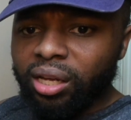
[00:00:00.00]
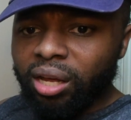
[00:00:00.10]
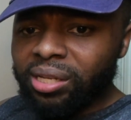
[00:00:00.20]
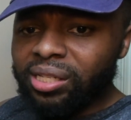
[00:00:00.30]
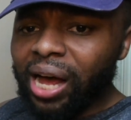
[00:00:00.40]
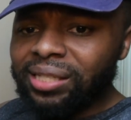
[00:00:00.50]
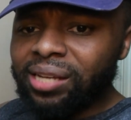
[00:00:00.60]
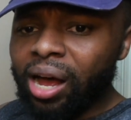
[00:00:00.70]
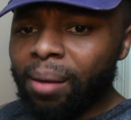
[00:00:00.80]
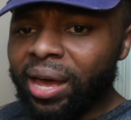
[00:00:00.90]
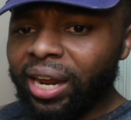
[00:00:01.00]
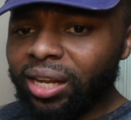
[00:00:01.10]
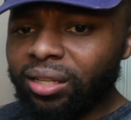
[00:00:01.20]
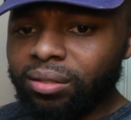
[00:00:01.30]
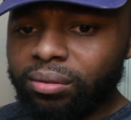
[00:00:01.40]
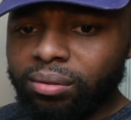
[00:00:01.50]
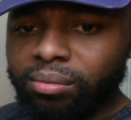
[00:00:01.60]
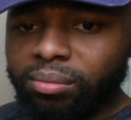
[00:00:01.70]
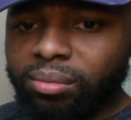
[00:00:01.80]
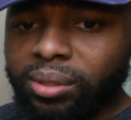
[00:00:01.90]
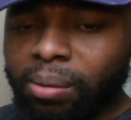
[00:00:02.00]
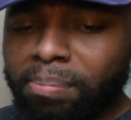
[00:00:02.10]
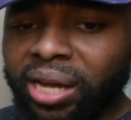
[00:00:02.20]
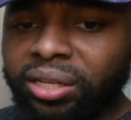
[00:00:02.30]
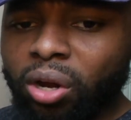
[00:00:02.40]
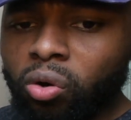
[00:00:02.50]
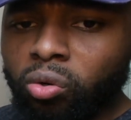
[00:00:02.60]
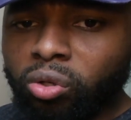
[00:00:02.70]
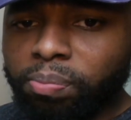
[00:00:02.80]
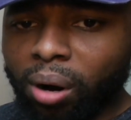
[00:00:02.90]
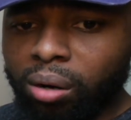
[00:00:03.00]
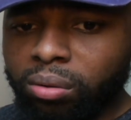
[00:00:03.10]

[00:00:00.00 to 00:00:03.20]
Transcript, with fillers: Him and Zlatan, man, it some big dudes, bro.